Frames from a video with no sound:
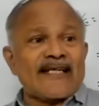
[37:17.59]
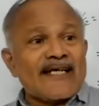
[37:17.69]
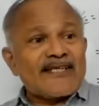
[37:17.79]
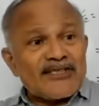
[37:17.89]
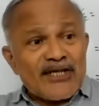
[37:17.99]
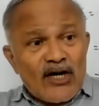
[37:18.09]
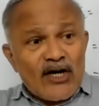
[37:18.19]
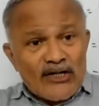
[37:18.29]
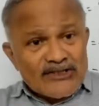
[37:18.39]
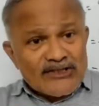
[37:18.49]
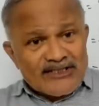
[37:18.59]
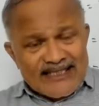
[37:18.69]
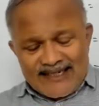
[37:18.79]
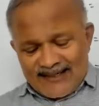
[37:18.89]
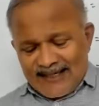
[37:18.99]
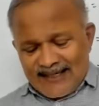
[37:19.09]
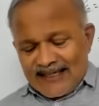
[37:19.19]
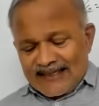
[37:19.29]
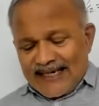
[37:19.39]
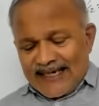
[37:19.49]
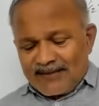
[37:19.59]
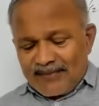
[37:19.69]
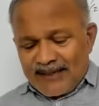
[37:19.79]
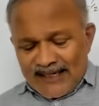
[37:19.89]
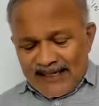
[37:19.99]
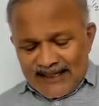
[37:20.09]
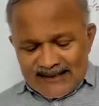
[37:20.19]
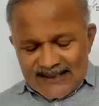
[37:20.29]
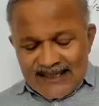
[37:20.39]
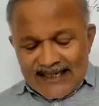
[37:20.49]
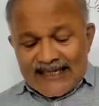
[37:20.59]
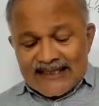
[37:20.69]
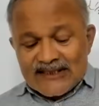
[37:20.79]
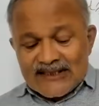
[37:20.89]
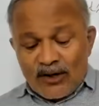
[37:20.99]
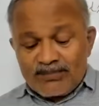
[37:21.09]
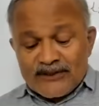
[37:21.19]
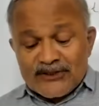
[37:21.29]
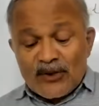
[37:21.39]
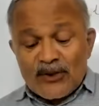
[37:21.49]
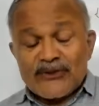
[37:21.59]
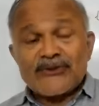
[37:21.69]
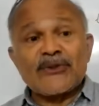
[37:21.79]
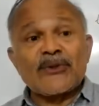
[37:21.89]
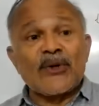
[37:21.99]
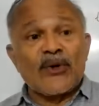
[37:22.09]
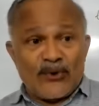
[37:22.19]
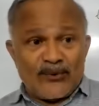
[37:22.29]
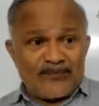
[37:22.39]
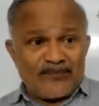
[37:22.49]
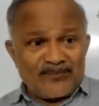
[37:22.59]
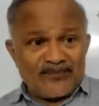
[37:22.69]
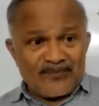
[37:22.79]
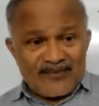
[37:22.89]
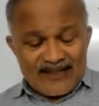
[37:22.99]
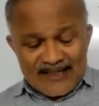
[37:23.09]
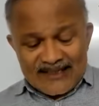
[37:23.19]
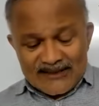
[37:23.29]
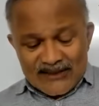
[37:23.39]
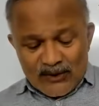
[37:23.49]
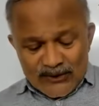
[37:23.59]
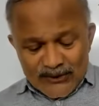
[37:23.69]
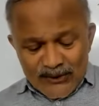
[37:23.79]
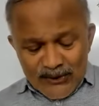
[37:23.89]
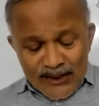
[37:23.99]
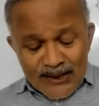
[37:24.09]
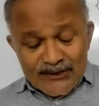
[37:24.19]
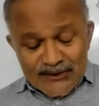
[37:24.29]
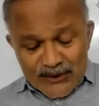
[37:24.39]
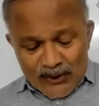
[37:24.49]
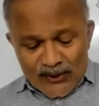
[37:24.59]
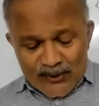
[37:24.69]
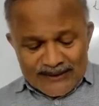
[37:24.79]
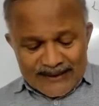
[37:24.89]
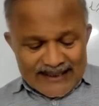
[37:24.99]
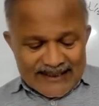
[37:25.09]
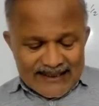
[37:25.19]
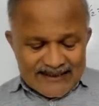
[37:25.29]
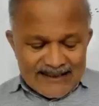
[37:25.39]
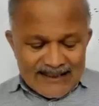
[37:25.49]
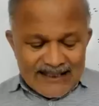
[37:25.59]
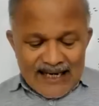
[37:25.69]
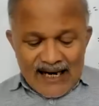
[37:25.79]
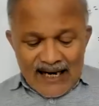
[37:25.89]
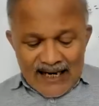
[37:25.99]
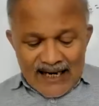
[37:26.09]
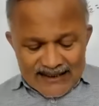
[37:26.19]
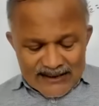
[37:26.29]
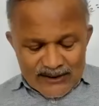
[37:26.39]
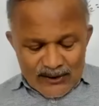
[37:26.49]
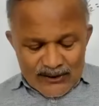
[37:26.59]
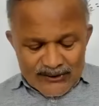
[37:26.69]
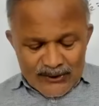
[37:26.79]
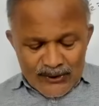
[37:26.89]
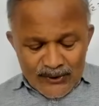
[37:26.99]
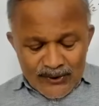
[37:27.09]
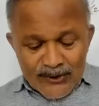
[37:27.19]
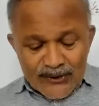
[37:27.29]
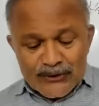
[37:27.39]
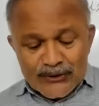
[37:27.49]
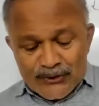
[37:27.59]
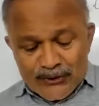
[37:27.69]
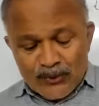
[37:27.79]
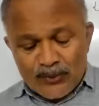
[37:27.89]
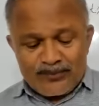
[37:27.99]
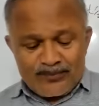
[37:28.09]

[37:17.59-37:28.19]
Rate is a constant. That means its slope is equal to 0. It is equal to 0. That is, R is equal to 2.